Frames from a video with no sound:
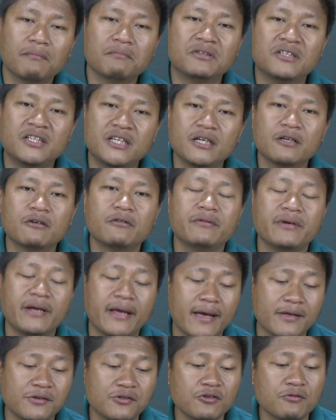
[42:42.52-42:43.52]
theory
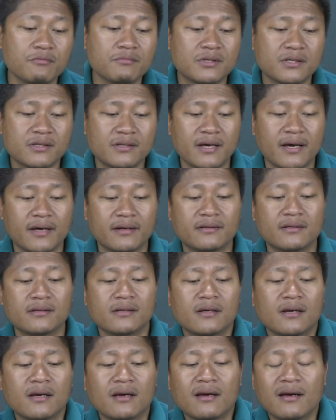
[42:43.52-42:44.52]
assumes that
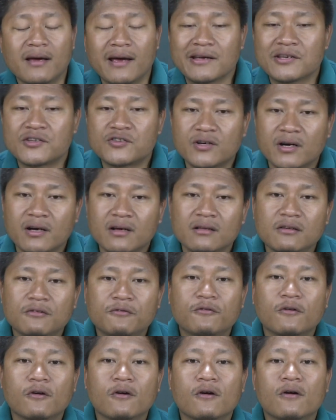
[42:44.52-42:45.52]
a struggle
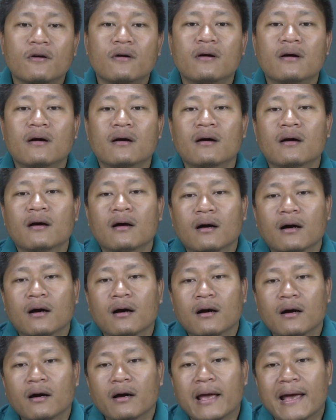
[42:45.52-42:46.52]
for
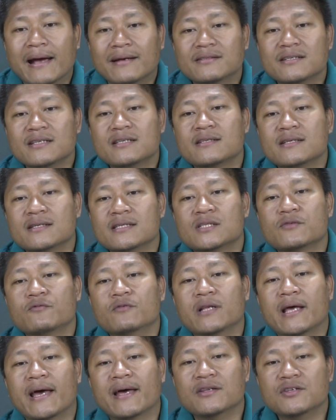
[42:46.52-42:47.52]
existence
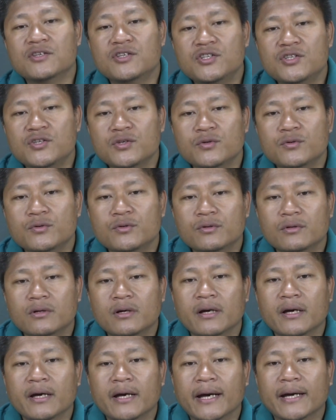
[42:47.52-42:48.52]
will ensure,
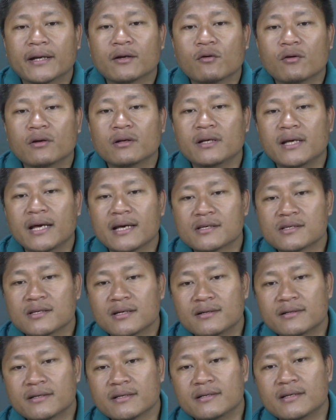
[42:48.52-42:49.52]
and only a
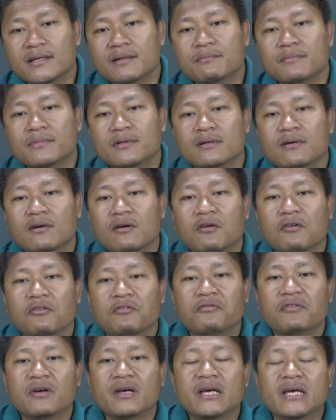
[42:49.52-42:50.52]
certain number of
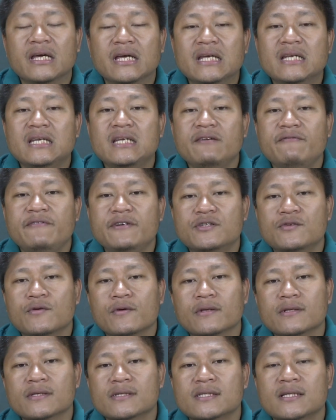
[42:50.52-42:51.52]

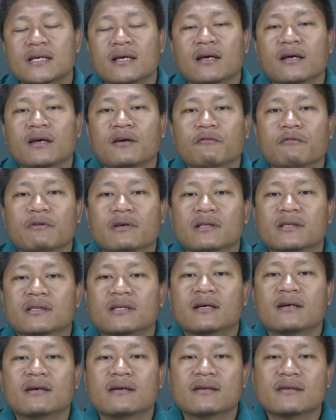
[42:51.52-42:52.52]
individuals will
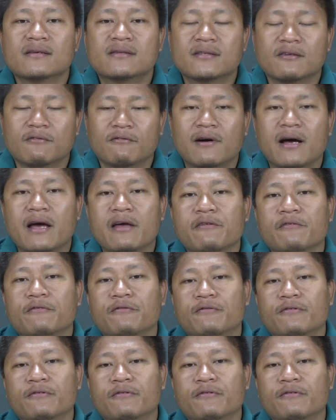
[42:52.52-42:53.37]
survive.